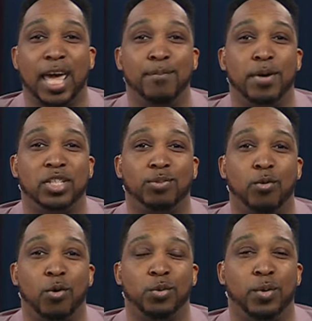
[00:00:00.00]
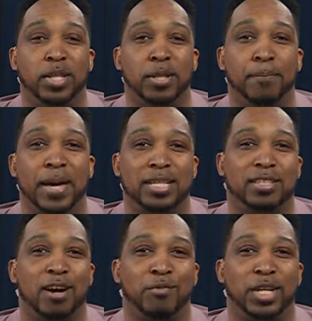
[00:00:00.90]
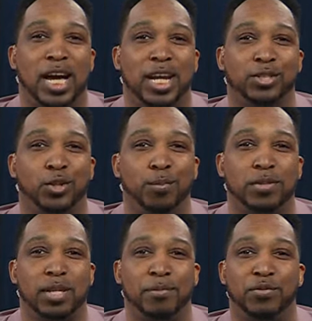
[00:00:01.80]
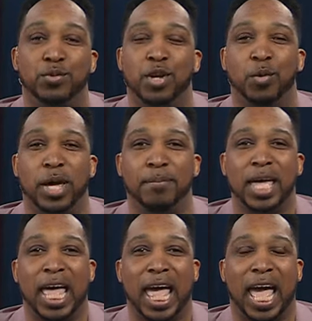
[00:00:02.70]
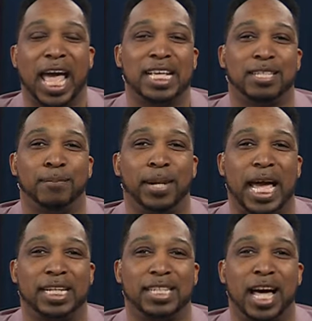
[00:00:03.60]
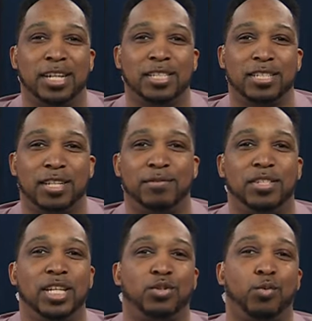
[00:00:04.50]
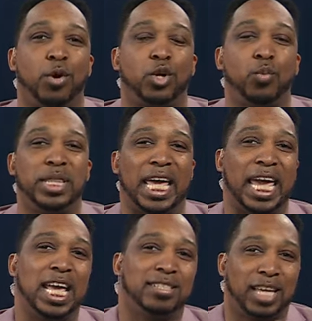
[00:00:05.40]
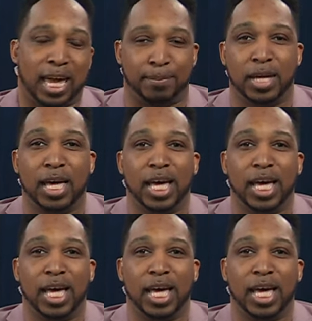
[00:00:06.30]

and much more with one of the best covering college hoops. Some of you know him as the Blackitologist and have seen his work with Anscape.